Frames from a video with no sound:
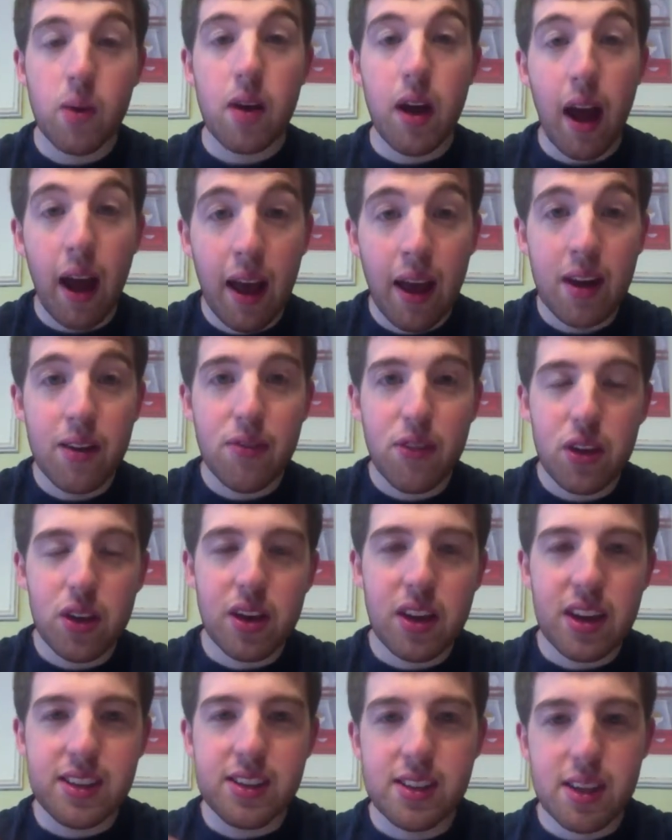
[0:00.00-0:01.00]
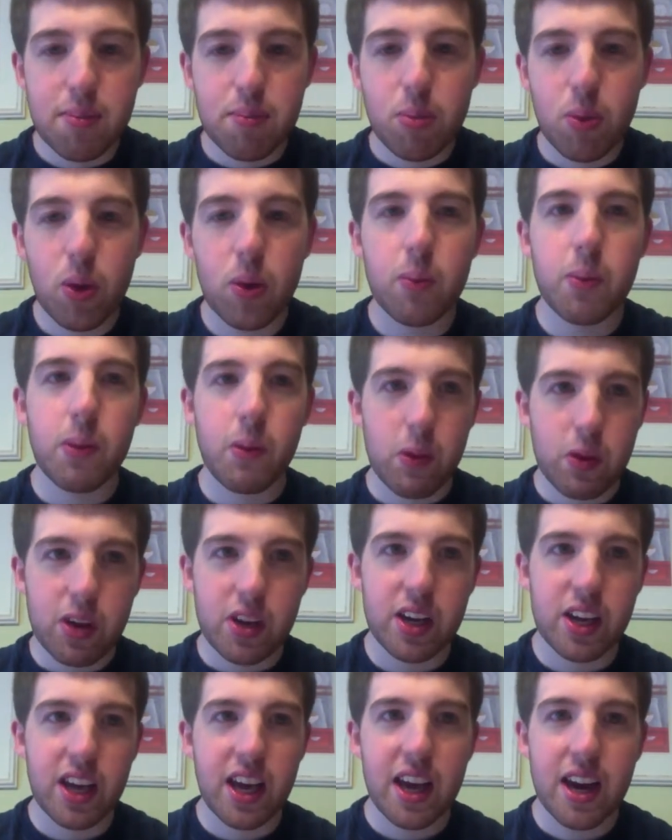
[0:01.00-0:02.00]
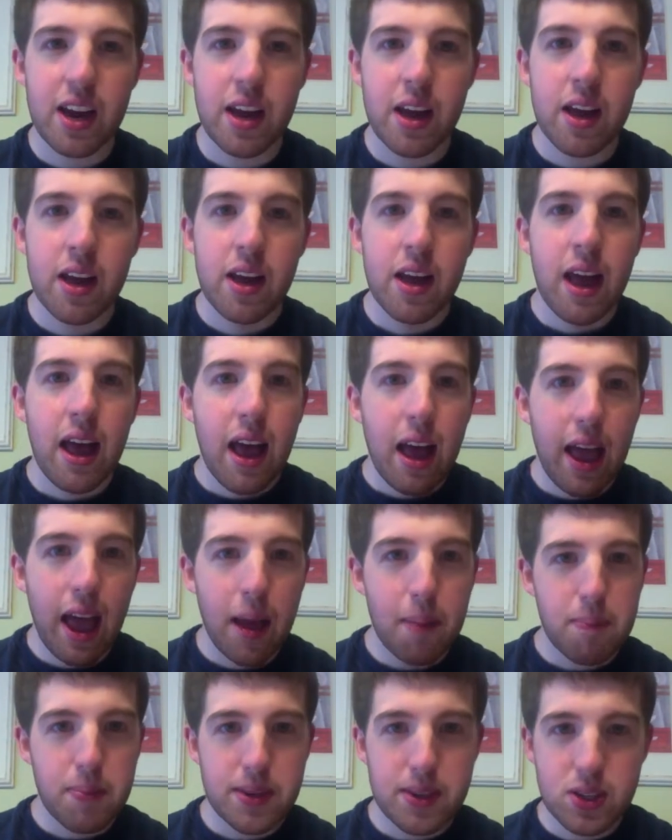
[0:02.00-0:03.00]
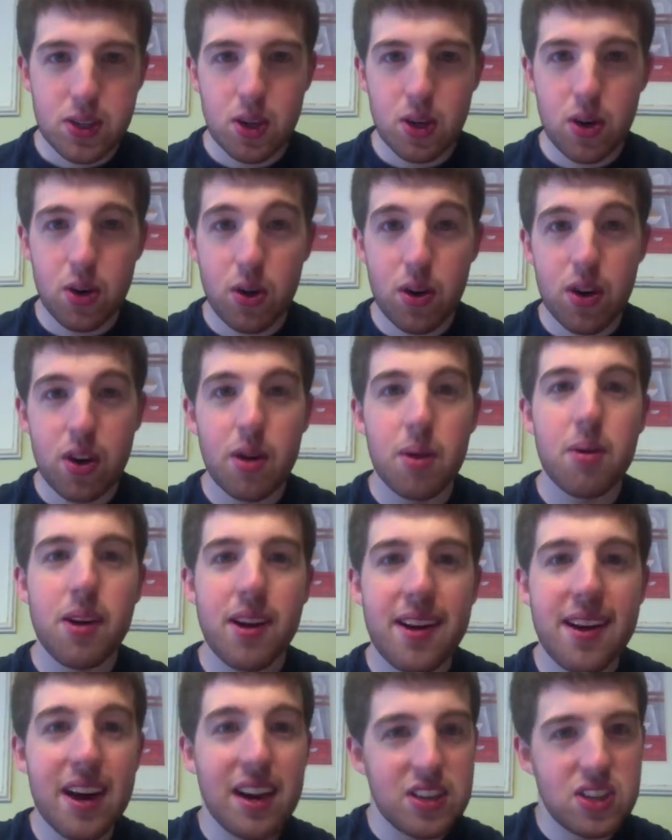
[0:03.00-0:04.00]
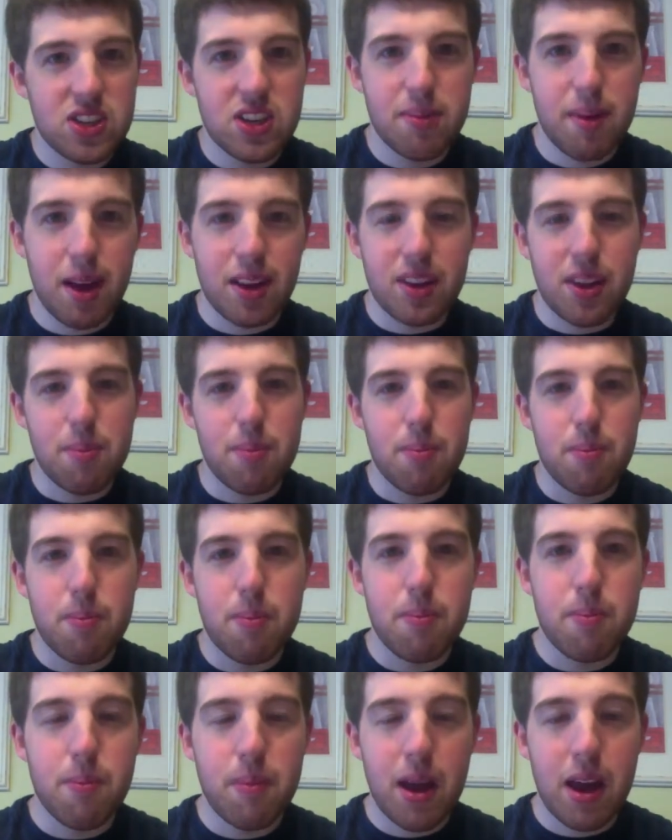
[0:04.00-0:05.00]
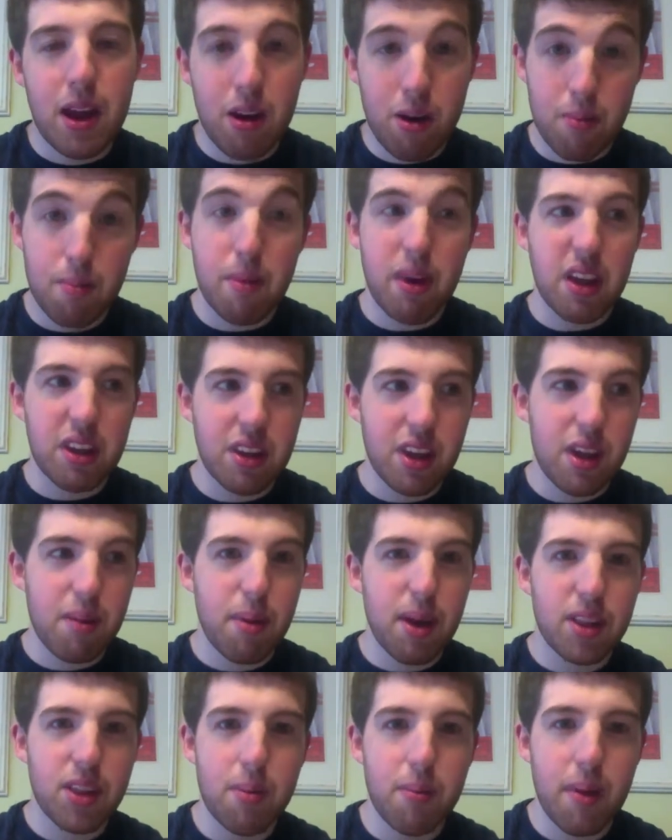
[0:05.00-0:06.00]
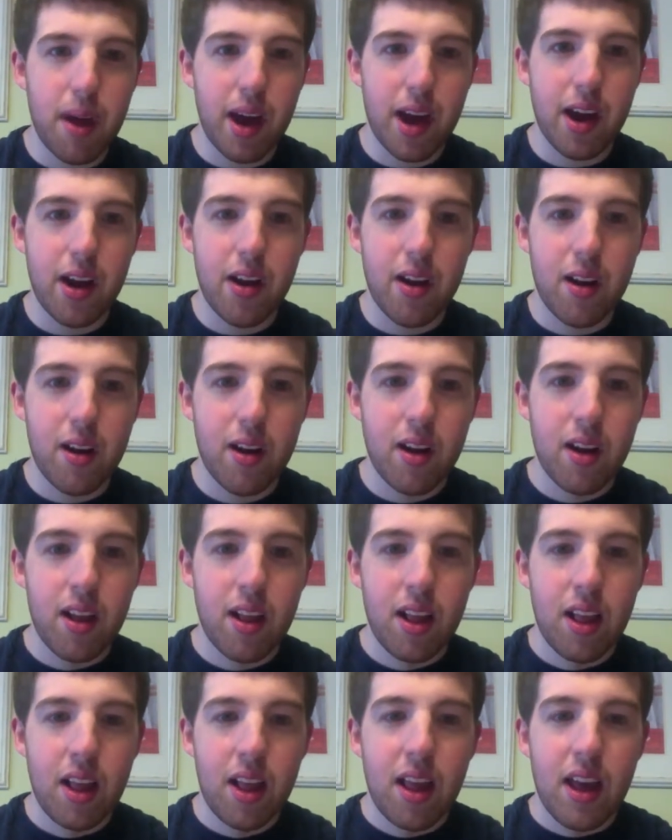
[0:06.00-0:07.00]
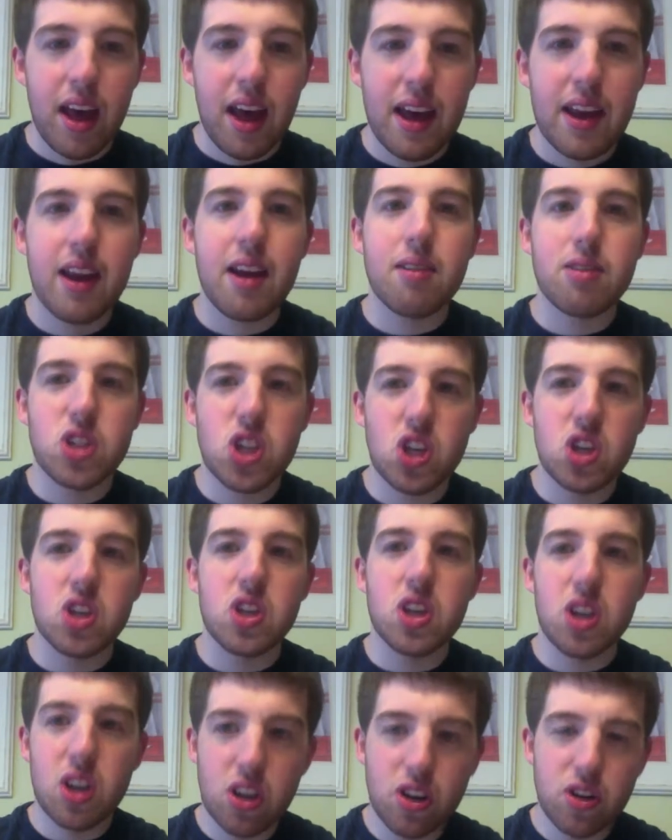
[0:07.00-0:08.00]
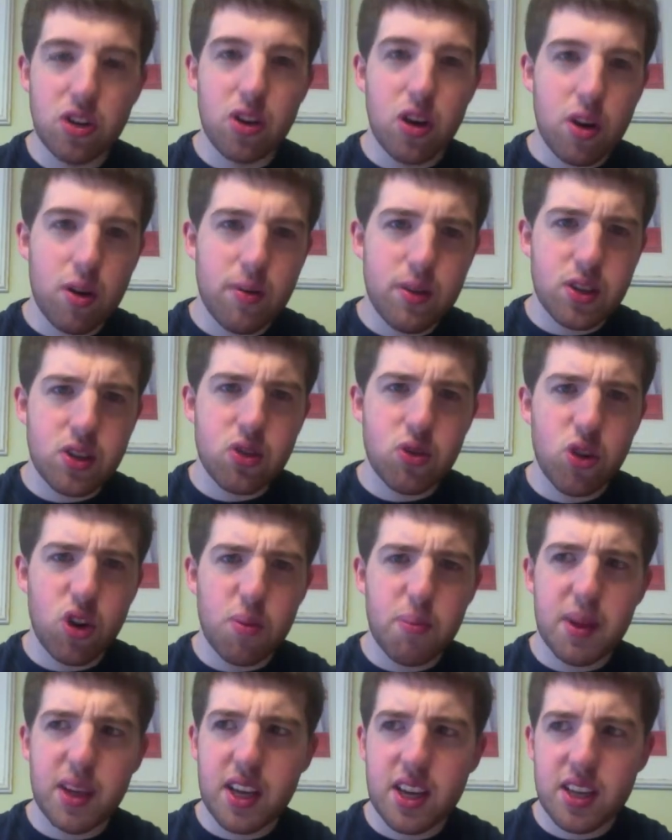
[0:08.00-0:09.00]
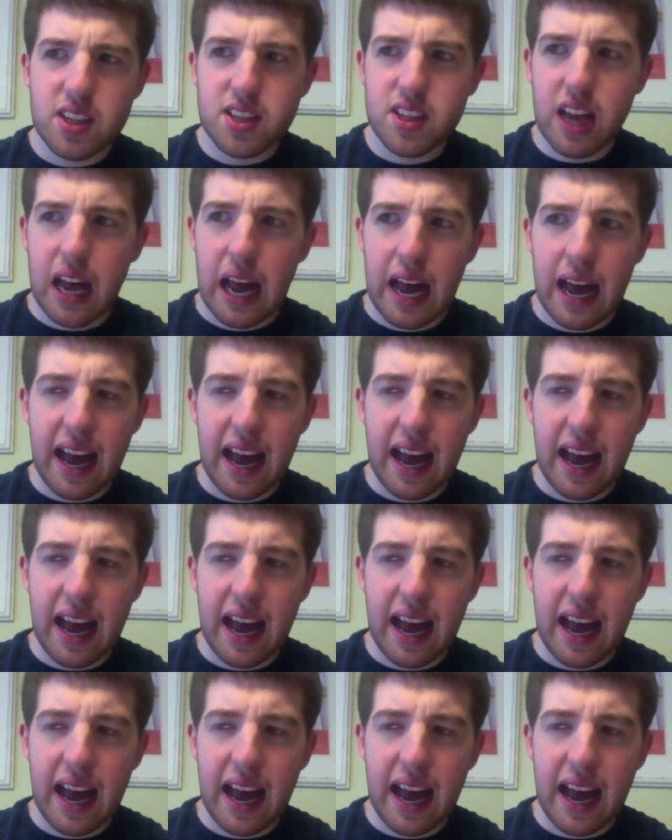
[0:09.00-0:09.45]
I had a feeling at some point we were going to get a episode just about the mayor, mainly about the mayor. And I was a little nervous for it because